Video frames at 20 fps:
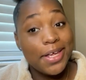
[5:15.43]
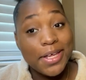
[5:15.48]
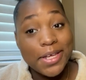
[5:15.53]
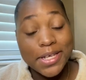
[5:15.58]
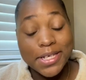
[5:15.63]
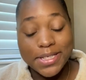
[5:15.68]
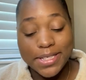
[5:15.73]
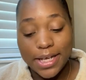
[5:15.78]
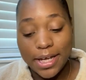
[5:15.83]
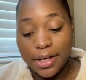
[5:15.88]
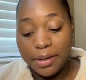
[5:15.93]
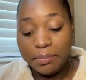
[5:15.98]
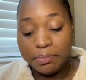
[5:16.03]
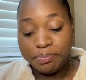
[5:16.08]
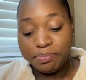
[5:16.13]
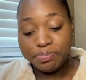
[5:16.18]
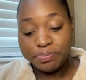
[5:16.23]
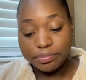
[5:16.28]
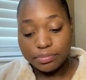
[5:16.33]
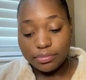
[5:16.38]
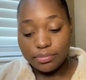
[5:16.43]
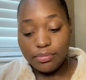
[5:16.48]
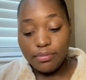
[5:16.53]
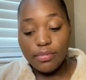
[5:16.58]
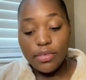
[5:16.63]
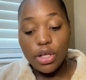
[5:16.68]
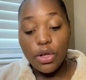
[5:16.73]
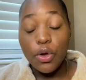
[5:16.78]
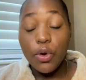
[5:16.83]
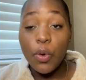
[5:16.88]
So yeah,
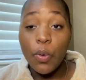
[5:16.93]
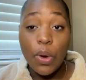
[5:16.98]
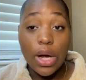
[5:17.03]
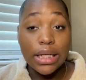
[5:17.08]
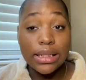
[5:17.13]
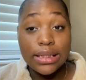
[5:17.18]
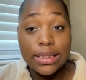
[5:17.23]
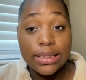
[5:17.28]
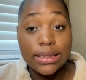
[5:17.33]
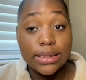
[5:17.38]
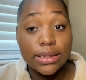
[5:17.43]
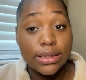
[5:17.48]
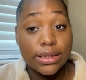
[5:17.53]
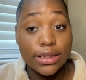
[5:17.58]
qualities in a